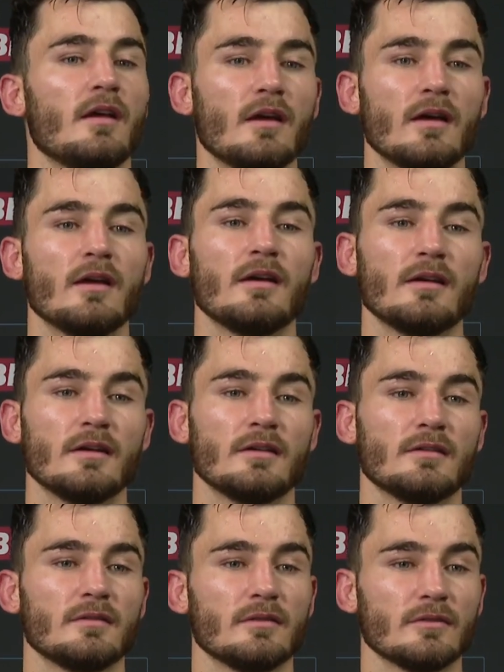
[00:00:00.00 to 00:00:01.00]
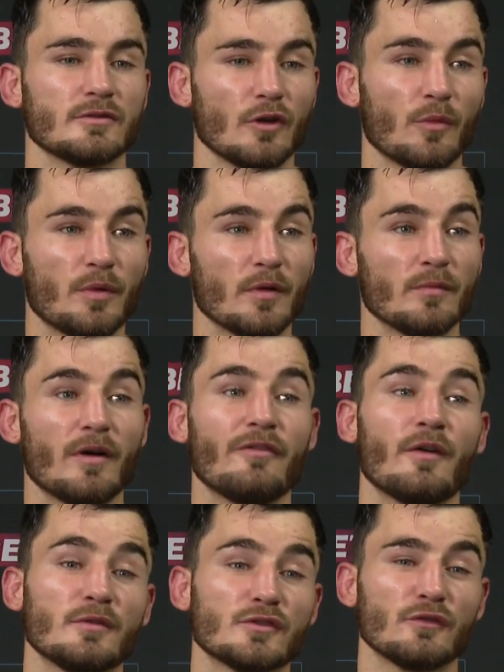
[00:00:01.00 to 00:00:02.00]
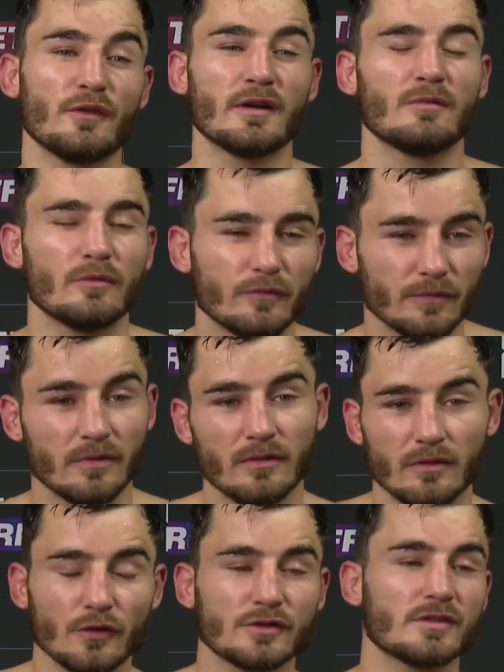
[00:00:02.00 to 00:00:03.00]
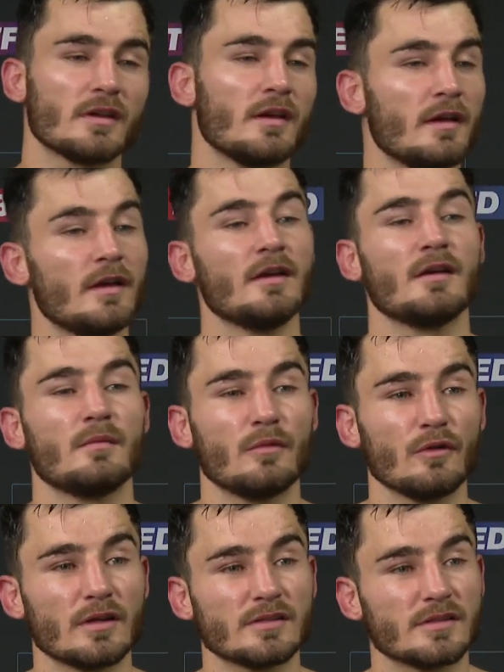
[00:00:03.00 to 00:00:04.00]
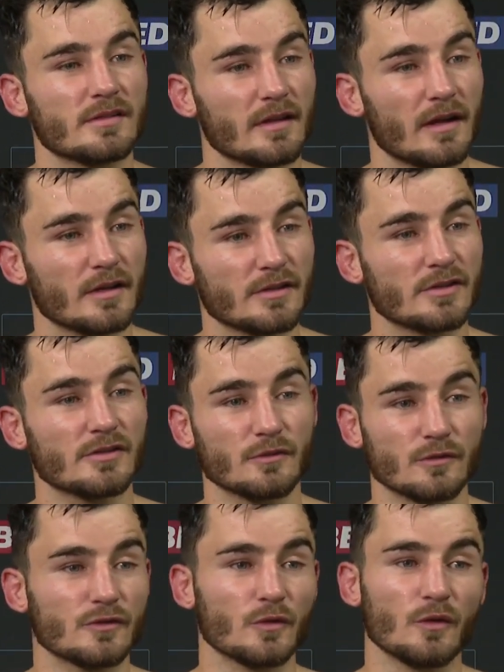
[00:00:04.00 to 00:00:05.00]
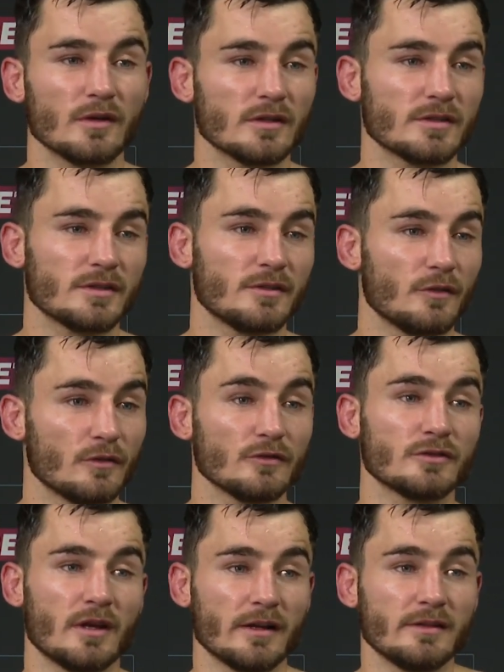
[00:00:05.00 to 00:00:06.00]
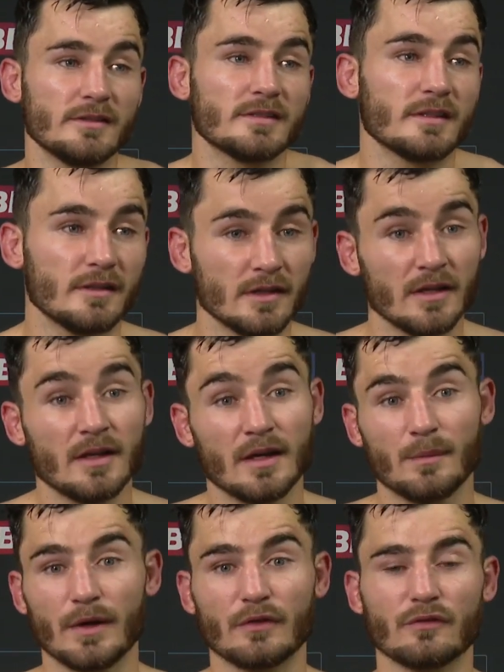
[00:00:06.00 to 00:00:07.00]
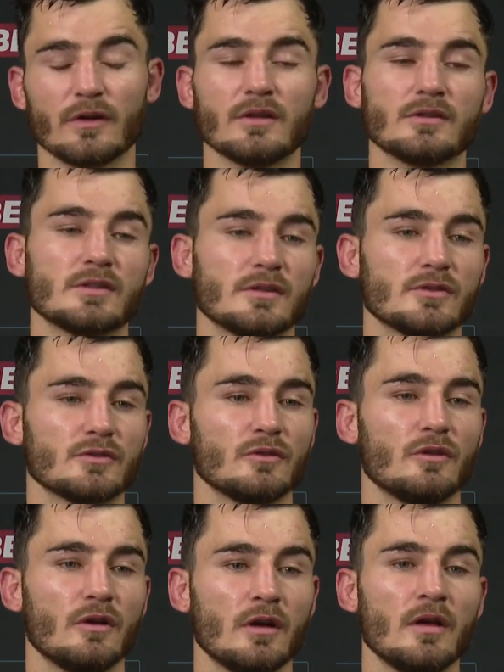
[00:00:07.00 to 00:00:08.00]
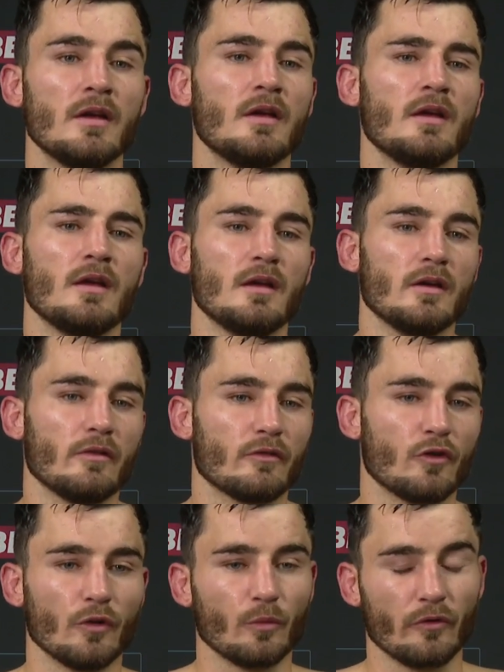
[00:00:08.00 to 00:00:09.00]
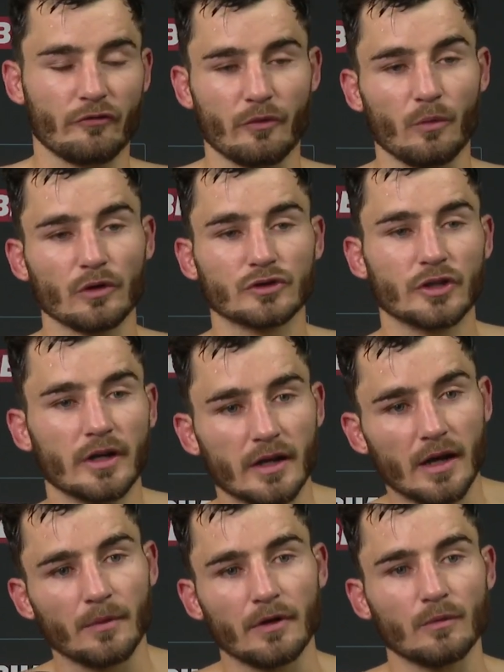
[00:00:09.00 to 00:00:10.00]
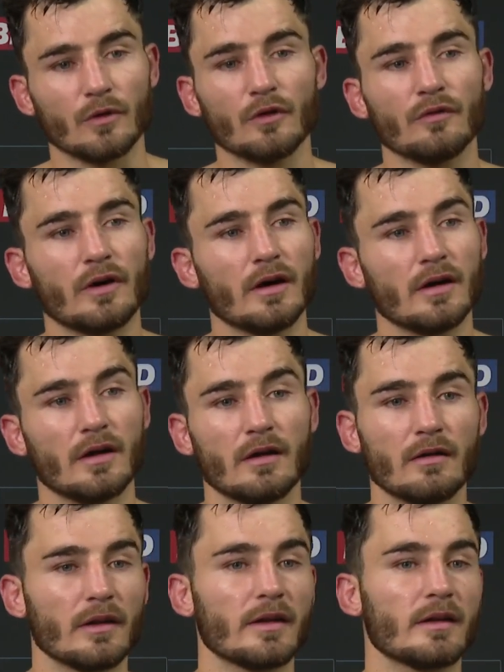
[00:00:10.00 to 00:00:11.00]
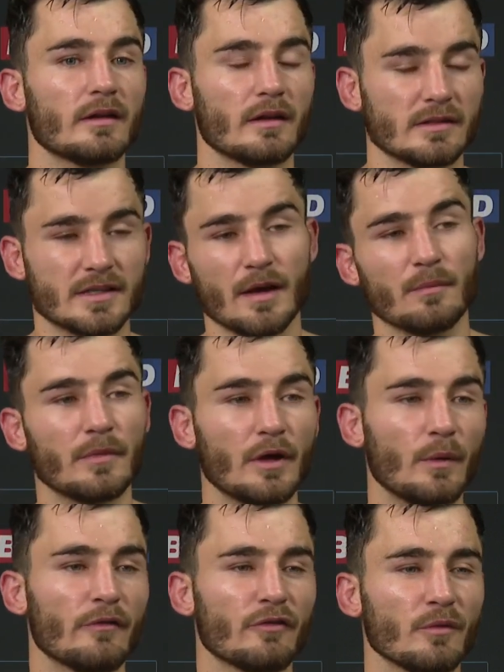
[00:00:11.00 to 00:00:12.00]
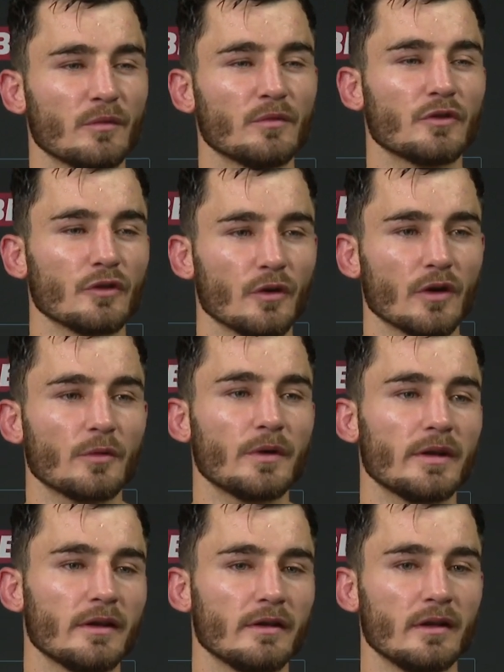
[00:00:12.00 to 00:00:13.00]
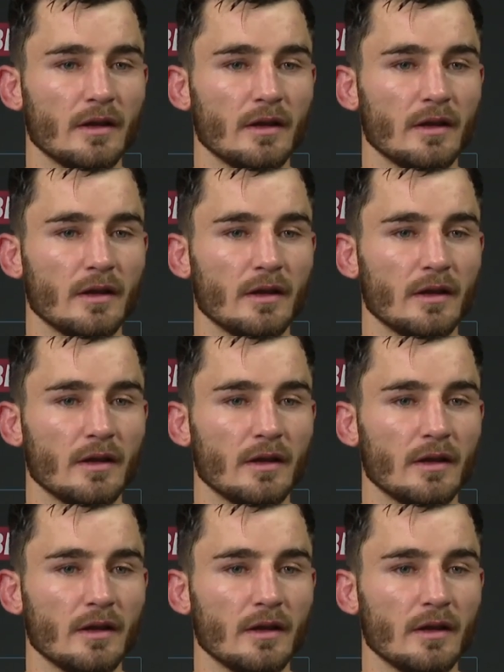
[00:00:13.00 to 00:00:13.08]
There's a lot of people in my family so far we've lost. Mothers, dads, sons, daughters, uncles, aunties, best friends. So going from one training camp into another, like, it's kept me away from them, do you know what I mean? And